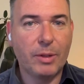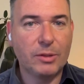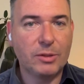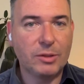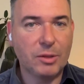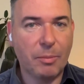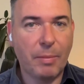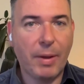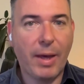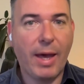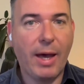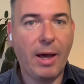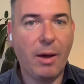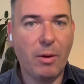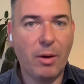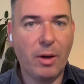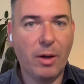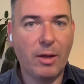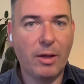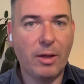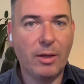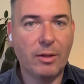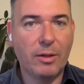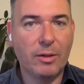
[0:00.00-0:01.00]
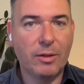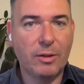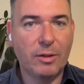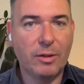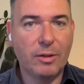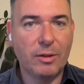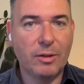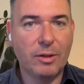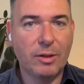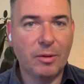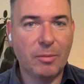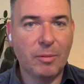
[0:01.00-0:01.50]
but it's the power
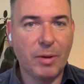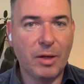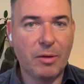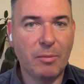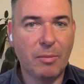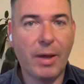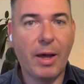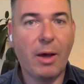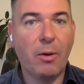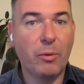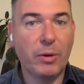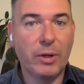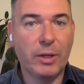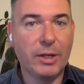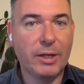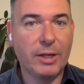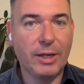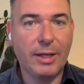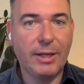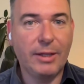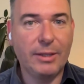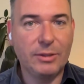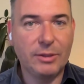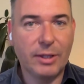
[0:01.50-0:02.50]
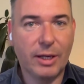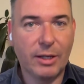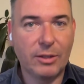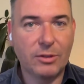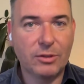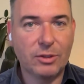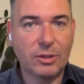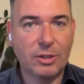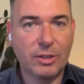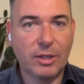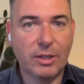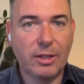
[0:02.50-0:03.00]
and the amount of power we're going to need to
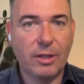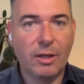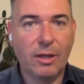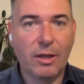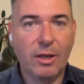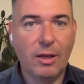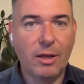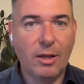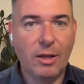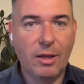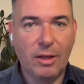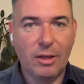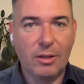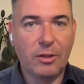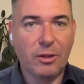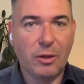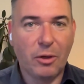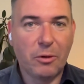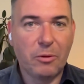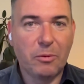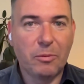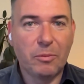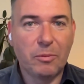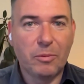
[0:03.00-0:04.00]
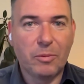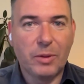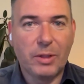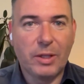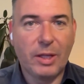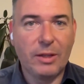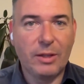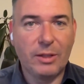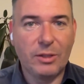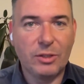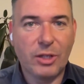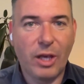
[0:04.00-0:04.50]
actually,
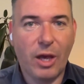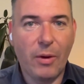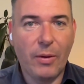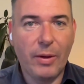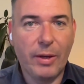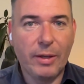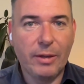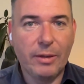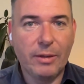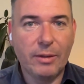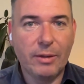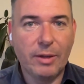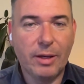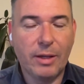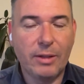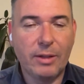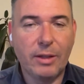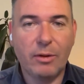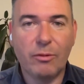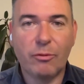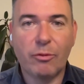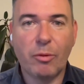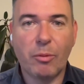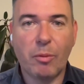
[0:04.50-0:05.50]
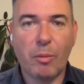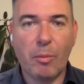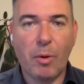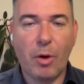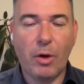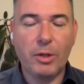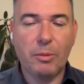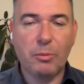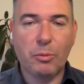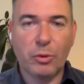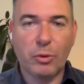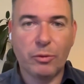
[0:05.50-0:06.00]
get this going. And then from a
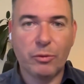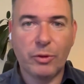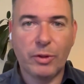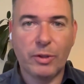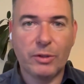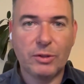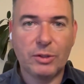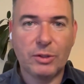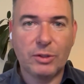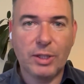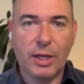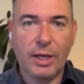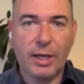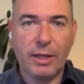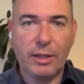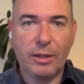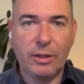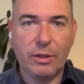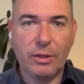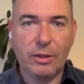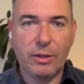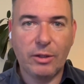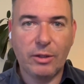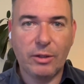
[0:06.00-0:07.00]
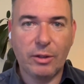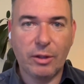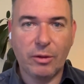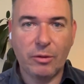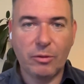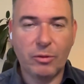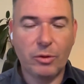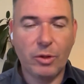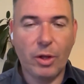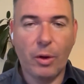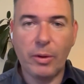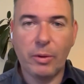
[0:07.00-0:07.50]
mining point of view, as you
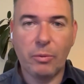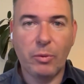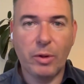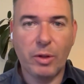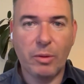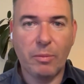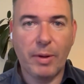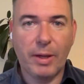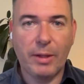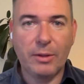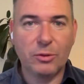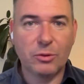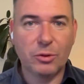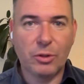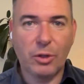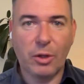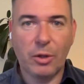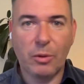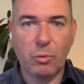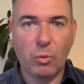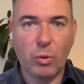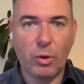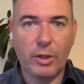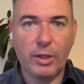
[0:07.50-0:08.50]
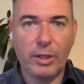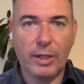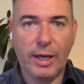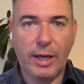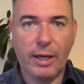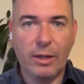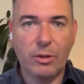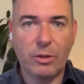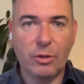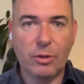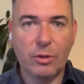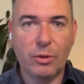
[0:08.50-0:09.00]
say, knowing weather patterns or knowing what you
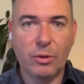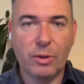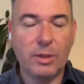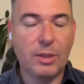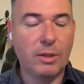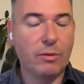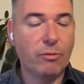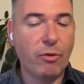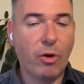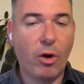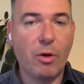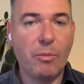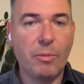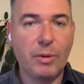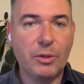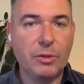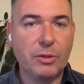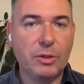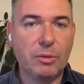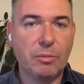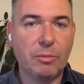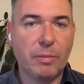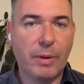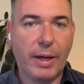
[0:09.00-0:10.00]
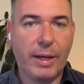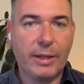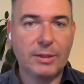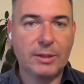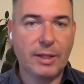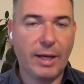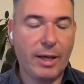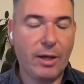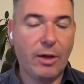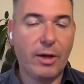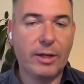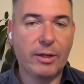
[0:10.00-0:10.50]
can do and the environmental
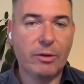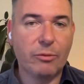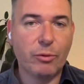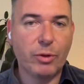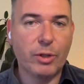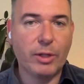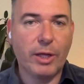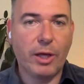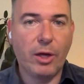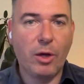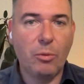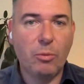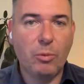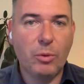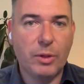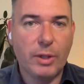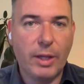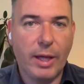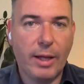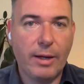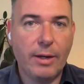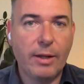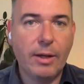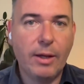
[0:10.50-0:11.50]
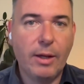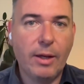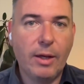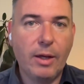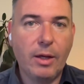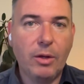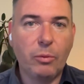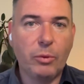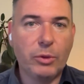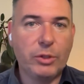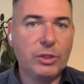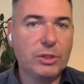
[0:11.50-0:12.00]
impacts, AI can really help with that,
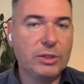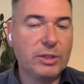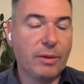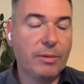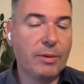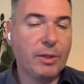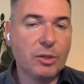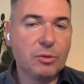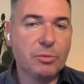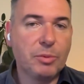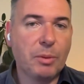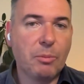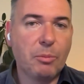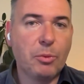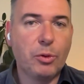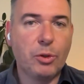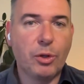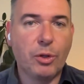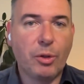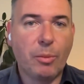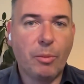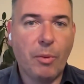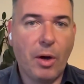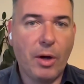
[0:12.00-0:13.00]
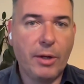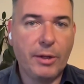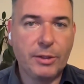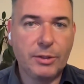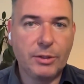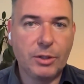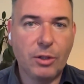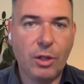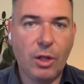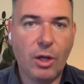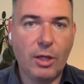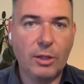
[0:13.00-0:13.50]
which is something that's been put on the
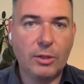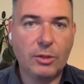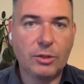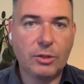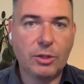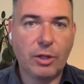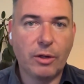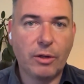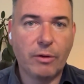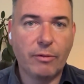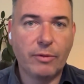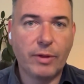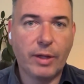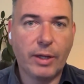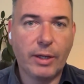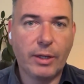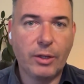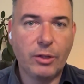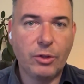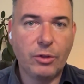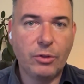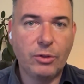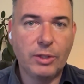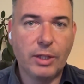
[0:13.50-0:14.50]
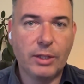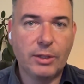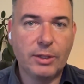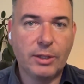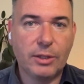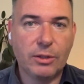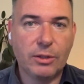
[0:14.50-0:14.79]
miners a lot. So if they can use that